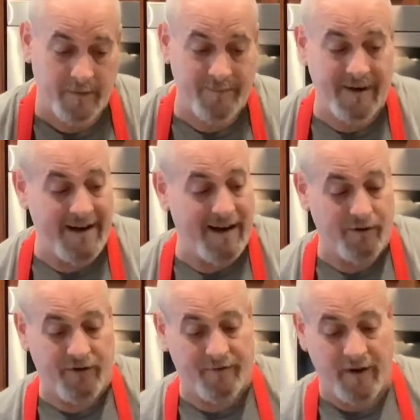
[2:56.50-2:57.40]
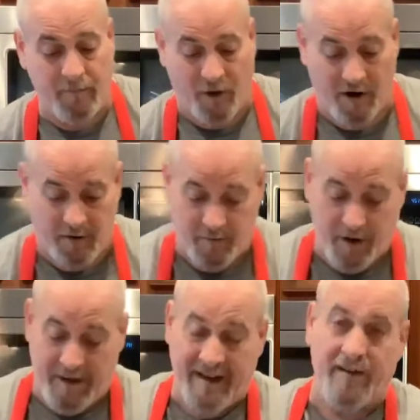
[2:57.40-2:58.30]
And now is the fun part
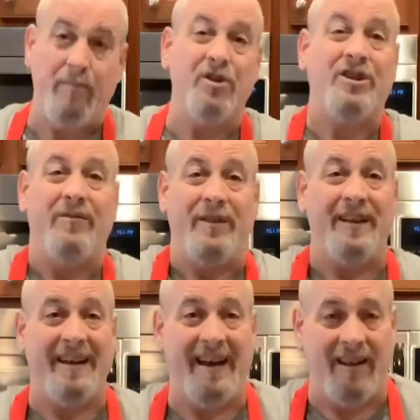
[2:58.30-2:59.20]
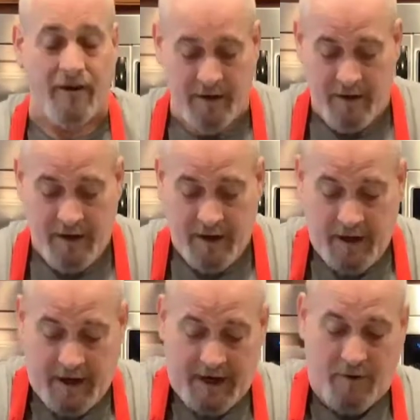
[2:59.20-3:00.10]
where we get to mush everything together.
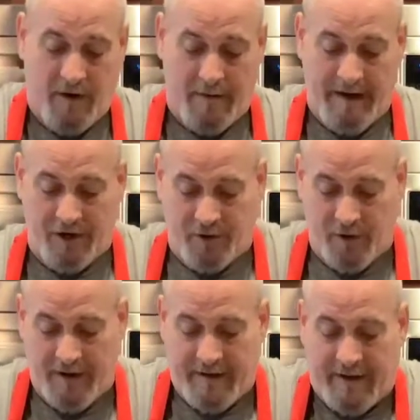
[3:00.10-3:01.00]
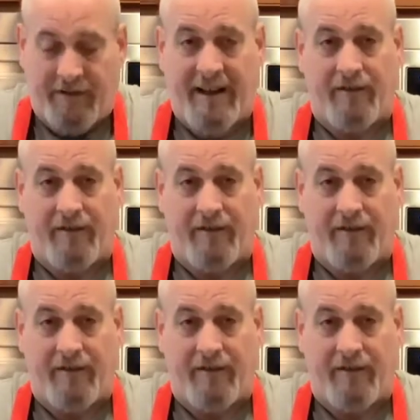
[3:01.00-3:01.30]
And you want to make sure that this gets